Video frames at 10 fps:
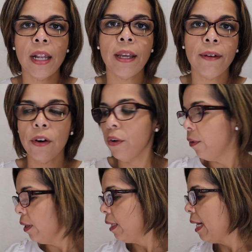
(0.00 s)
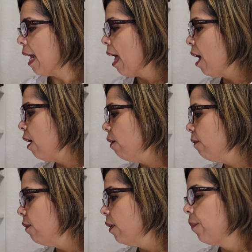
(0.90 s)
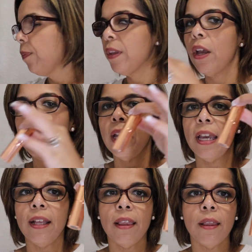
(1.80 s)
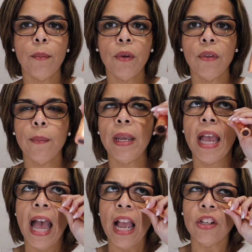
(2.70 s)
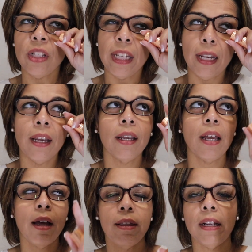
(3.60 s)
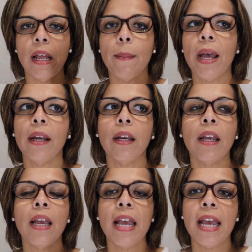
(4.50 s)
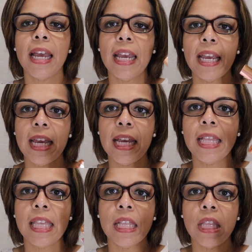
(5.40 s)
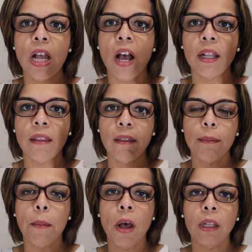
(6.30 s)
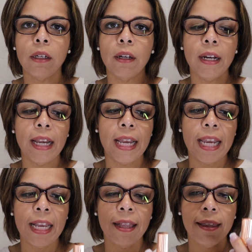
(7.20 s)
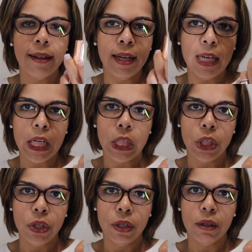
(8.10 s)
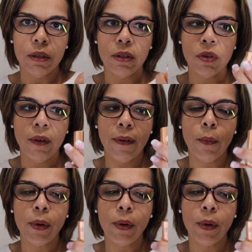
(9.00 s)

that I currently have. It's supposed to be, actually, I'll take that back. It's not smaller, it's the insert. So if I